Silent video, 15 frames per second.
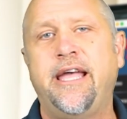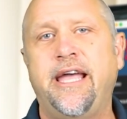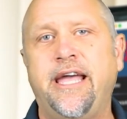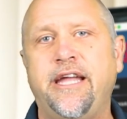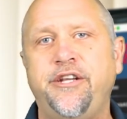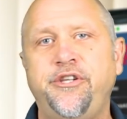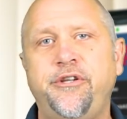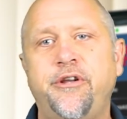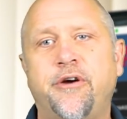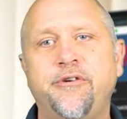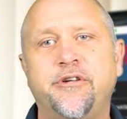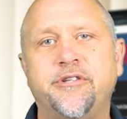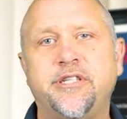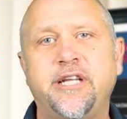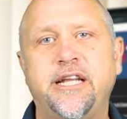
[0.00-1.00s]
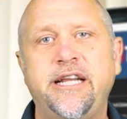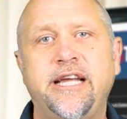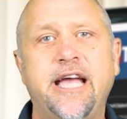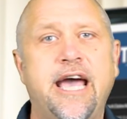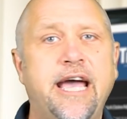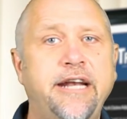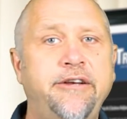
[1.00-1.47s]
and you know your study
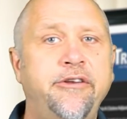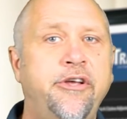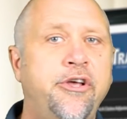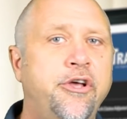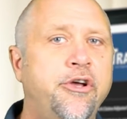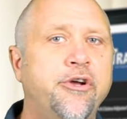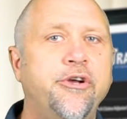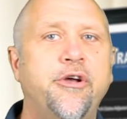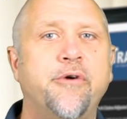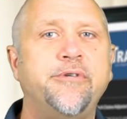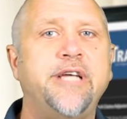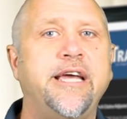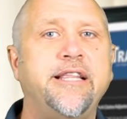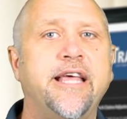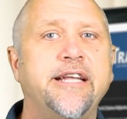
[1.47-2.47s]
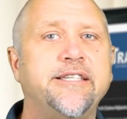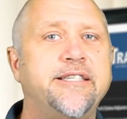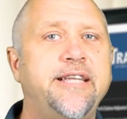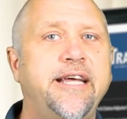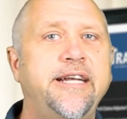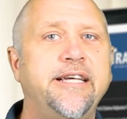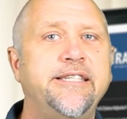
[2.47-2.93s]
guide, go take that
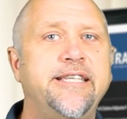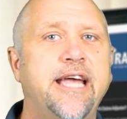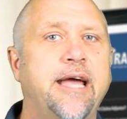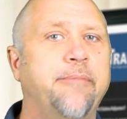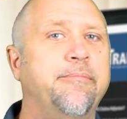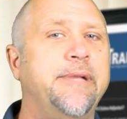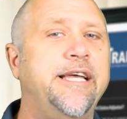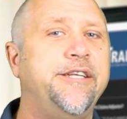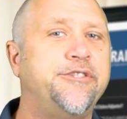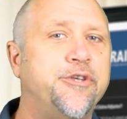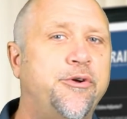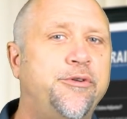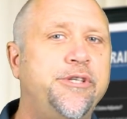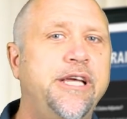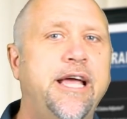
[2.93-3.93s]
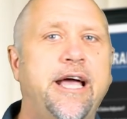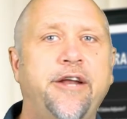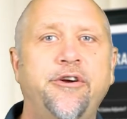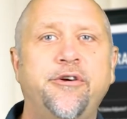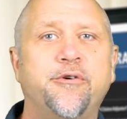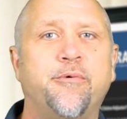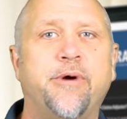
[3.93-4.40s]
state exam. It's only
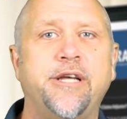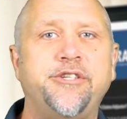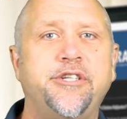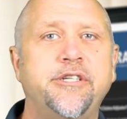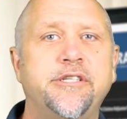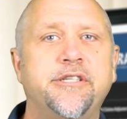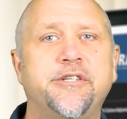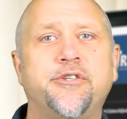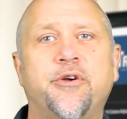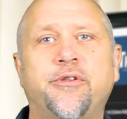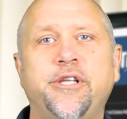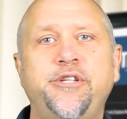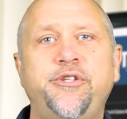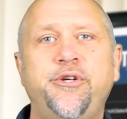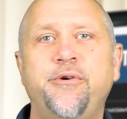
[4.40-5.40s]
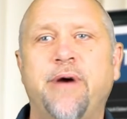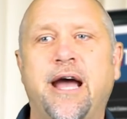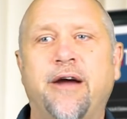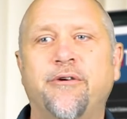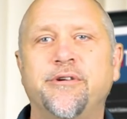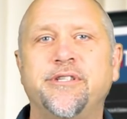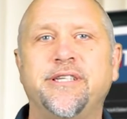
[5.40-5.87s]
100 questions, it's only 2
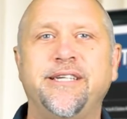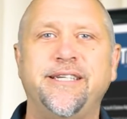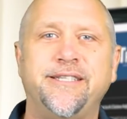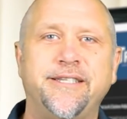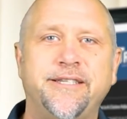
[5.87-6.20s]
hours, it's